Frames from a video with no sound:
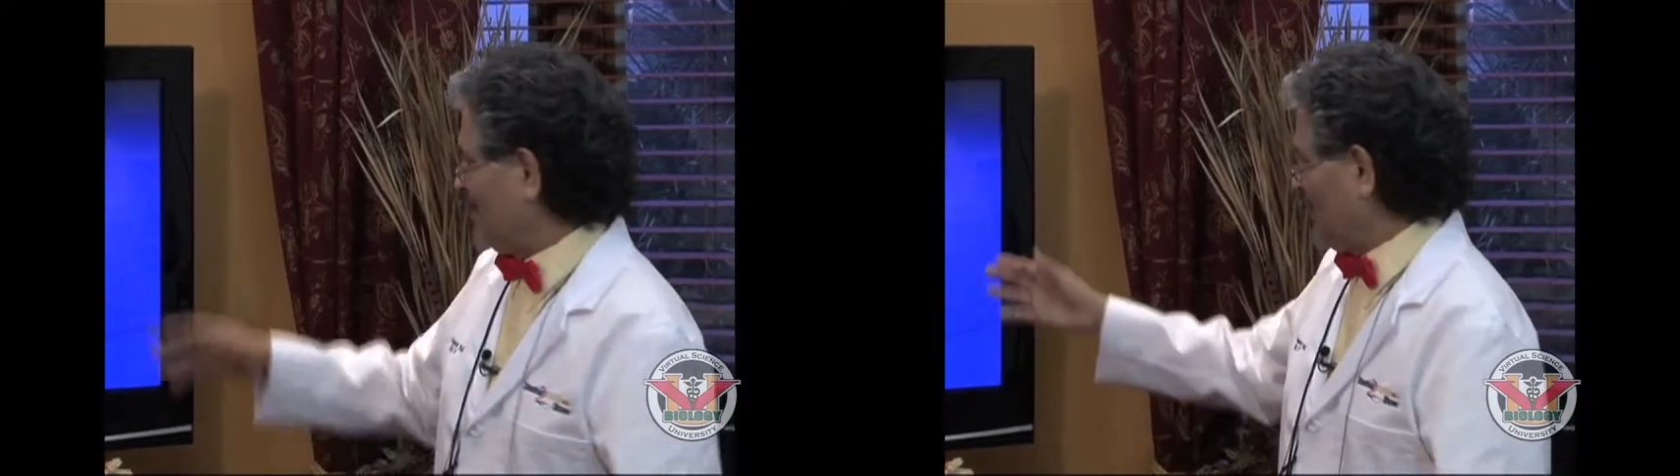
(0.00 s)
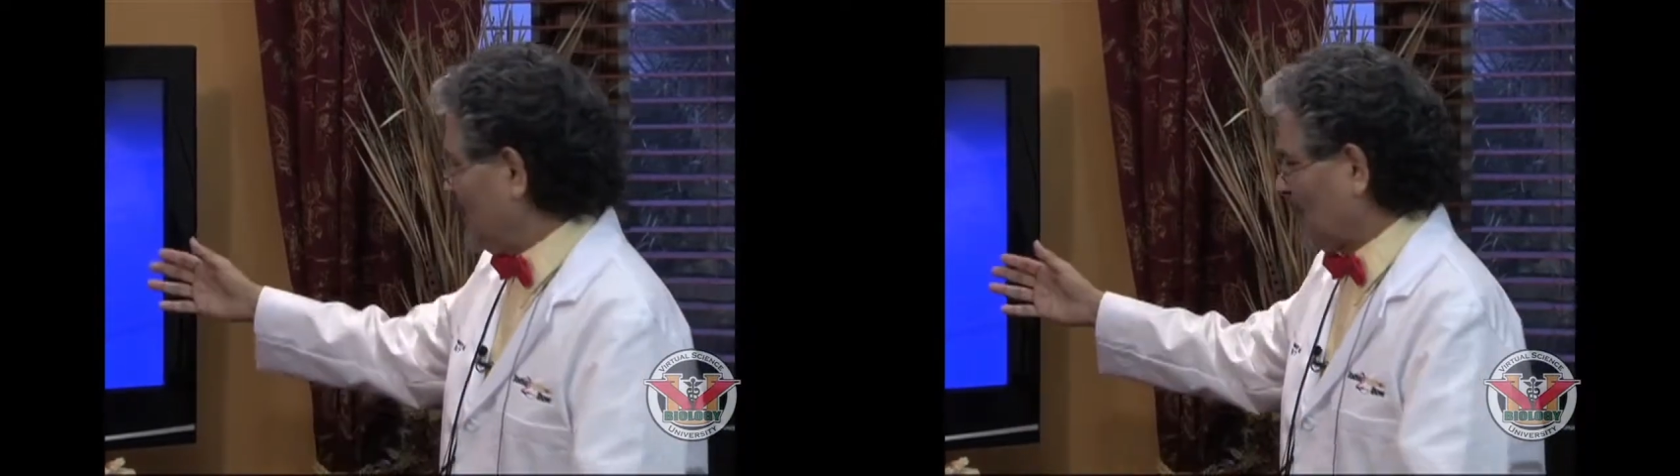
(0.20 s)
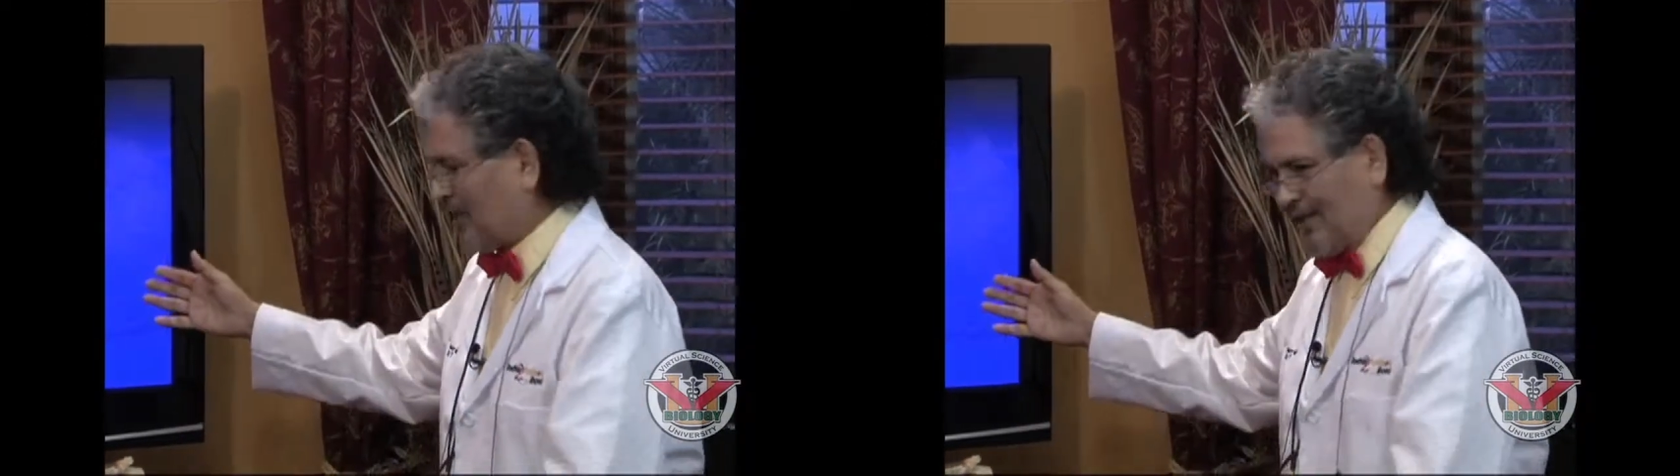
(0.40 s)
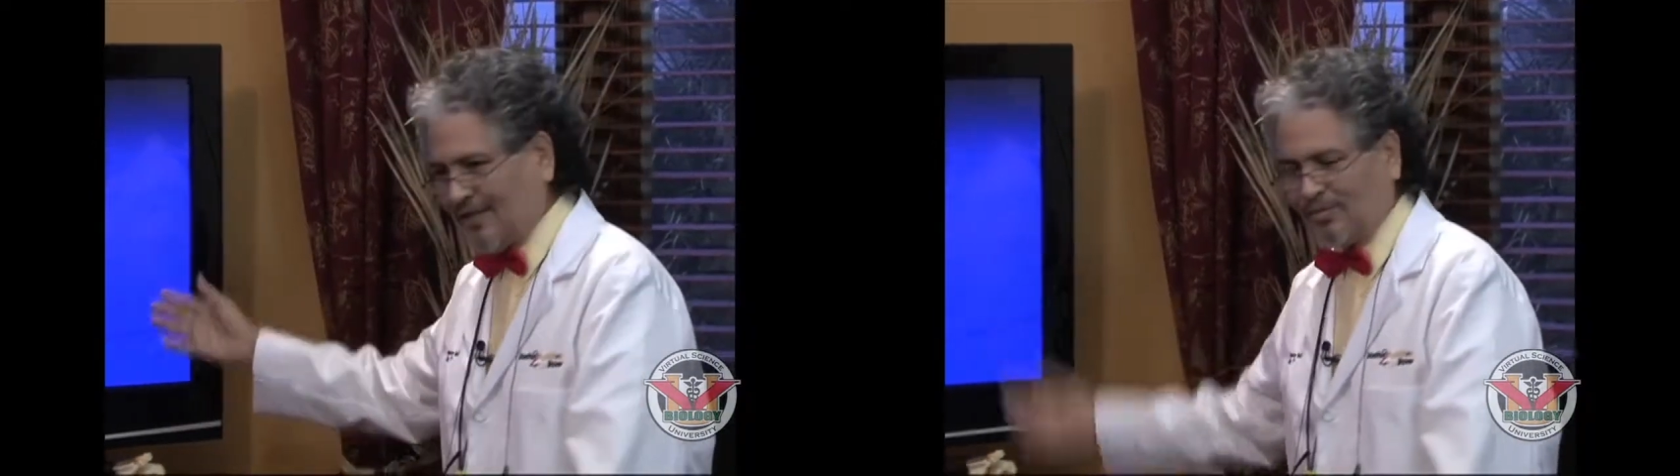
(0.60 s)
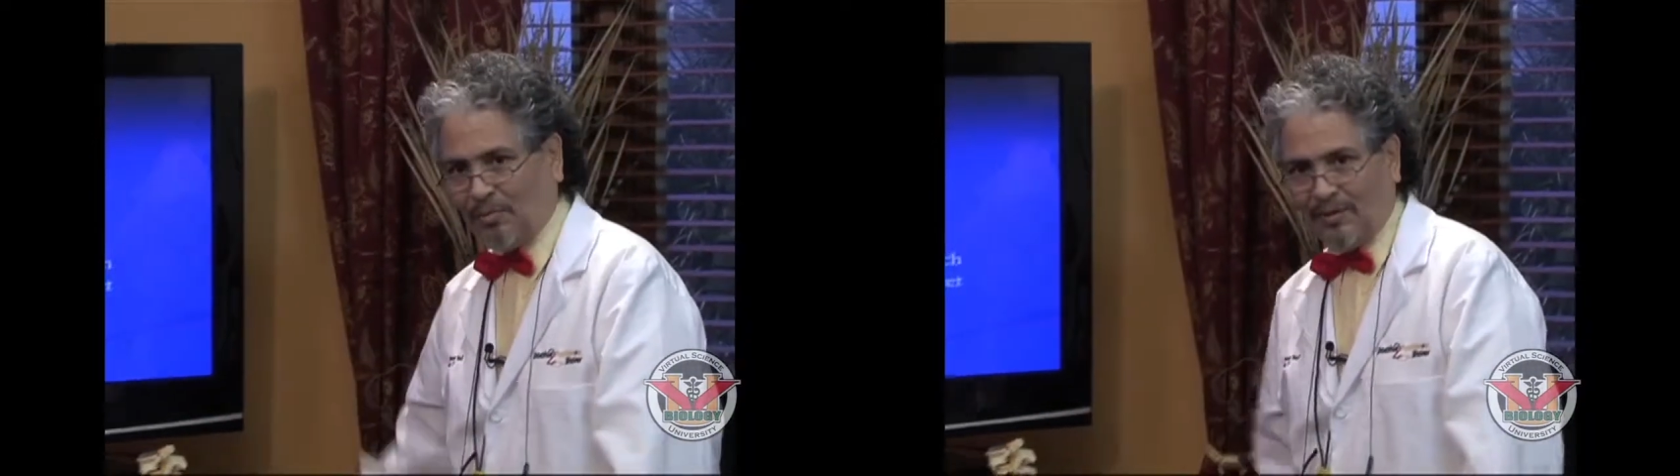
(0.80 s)
the
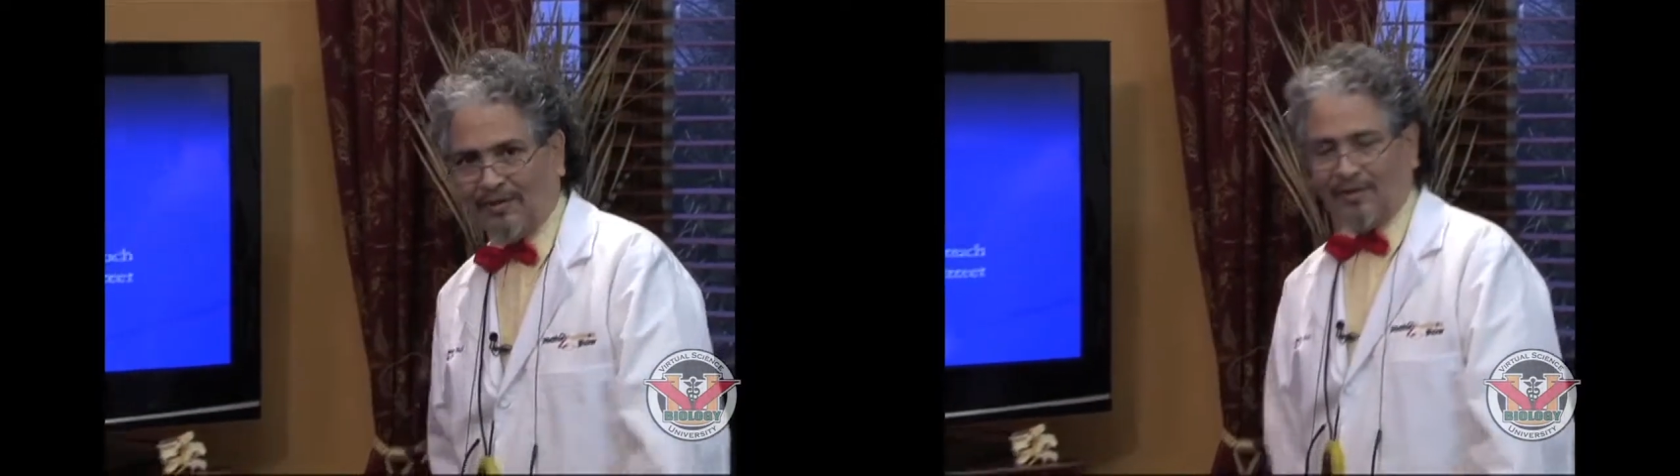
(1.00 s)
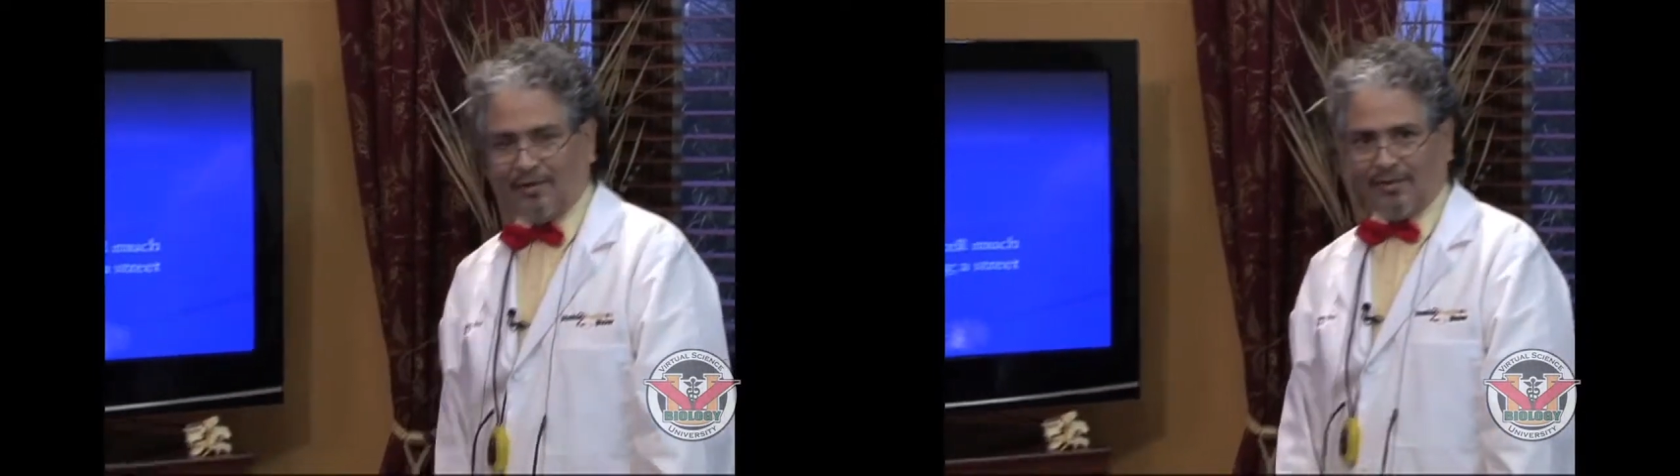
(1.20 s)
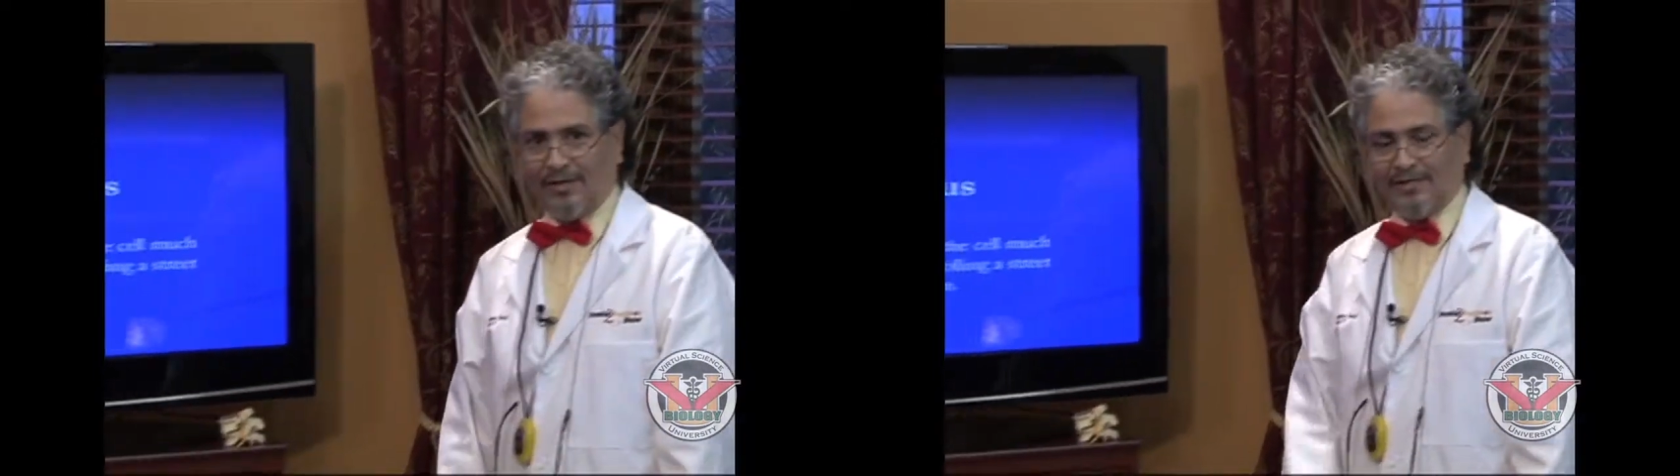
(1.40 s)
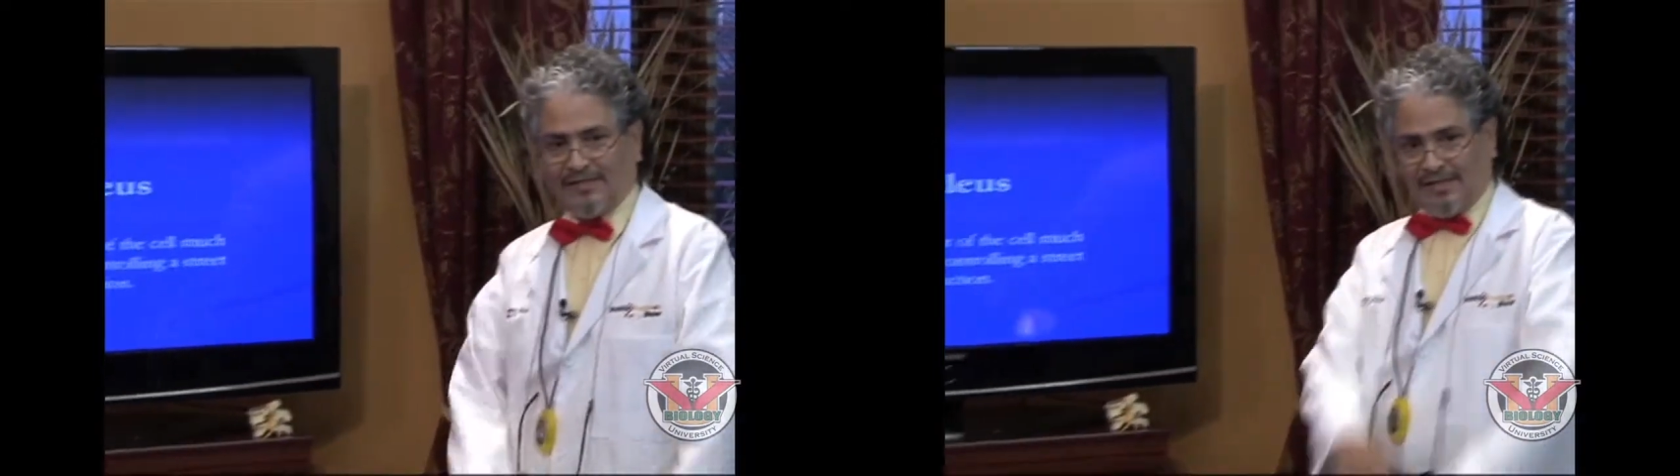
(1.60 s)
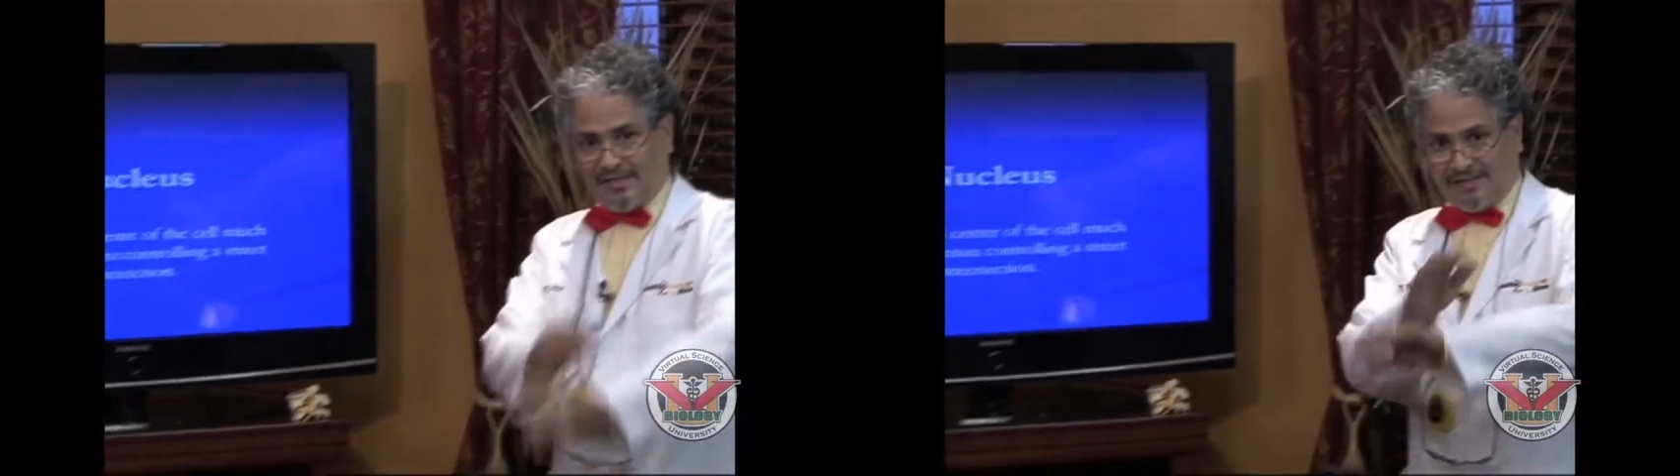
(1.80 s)
nucleus, when the nucleus
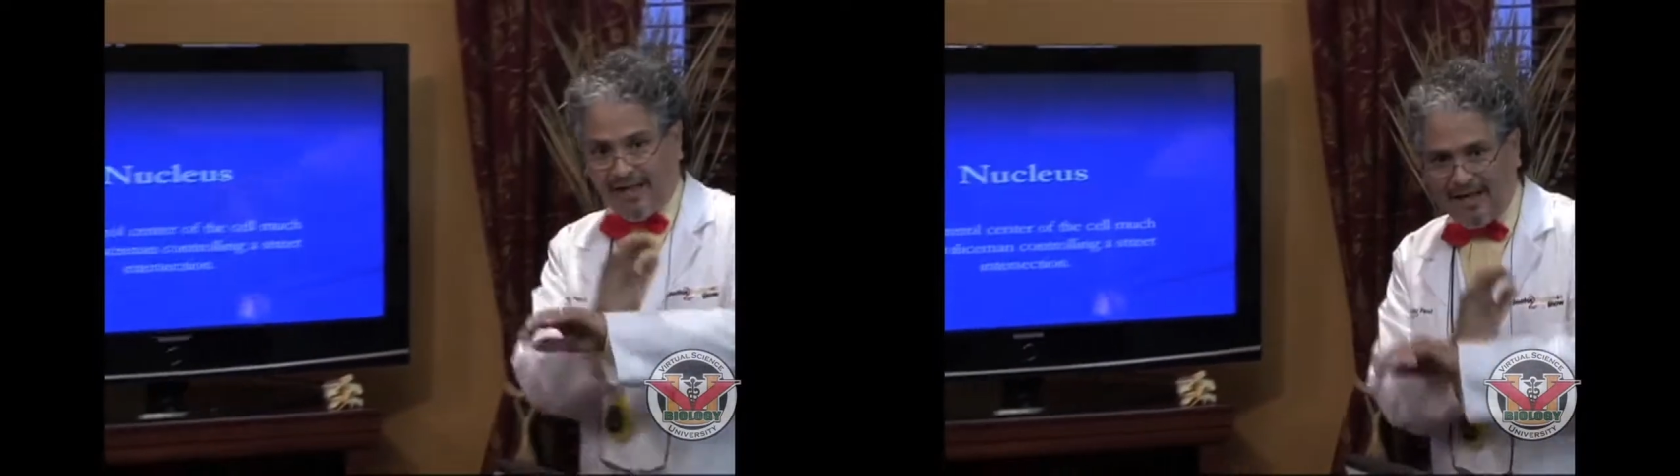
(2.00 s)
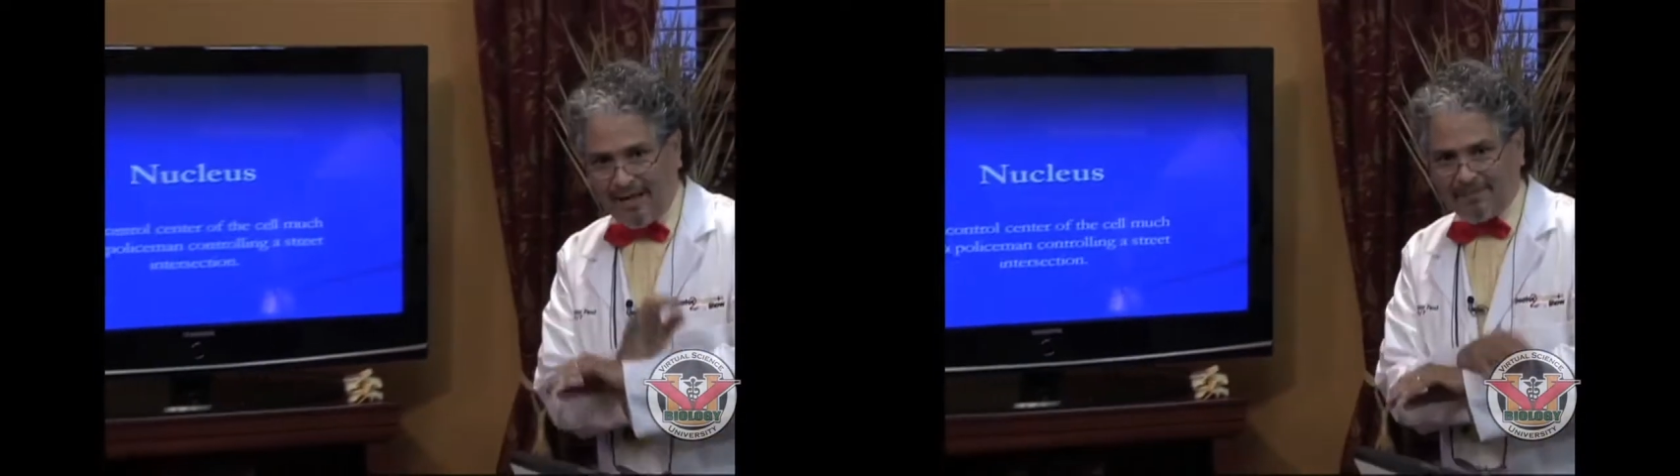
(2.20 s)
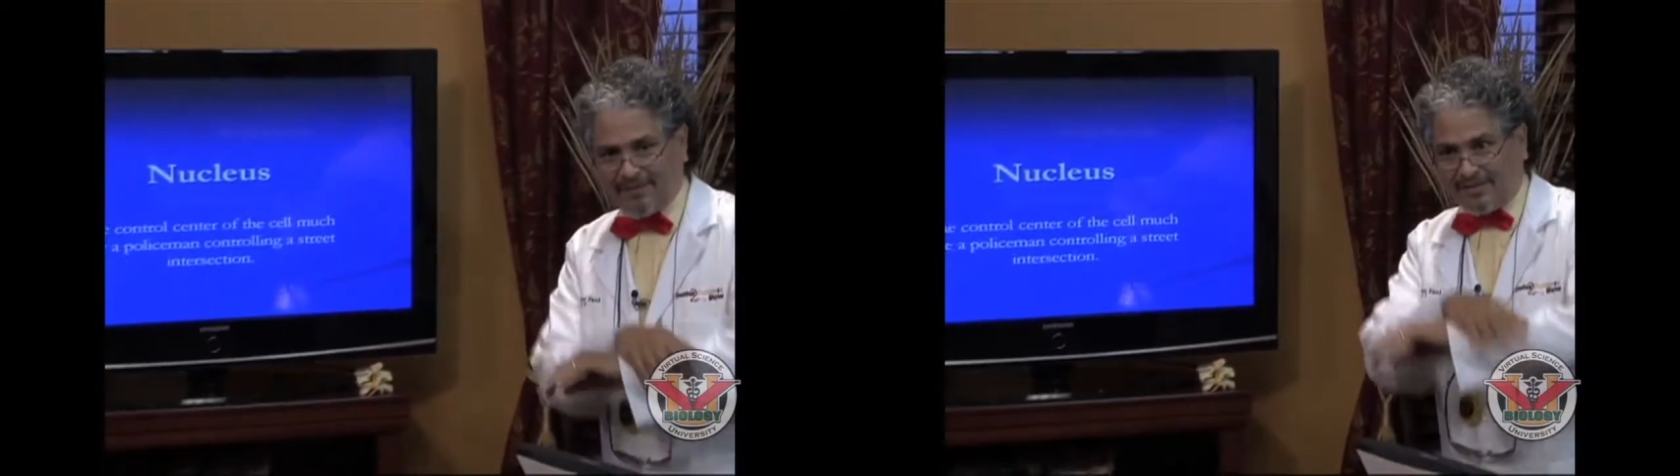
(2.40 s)
says stop,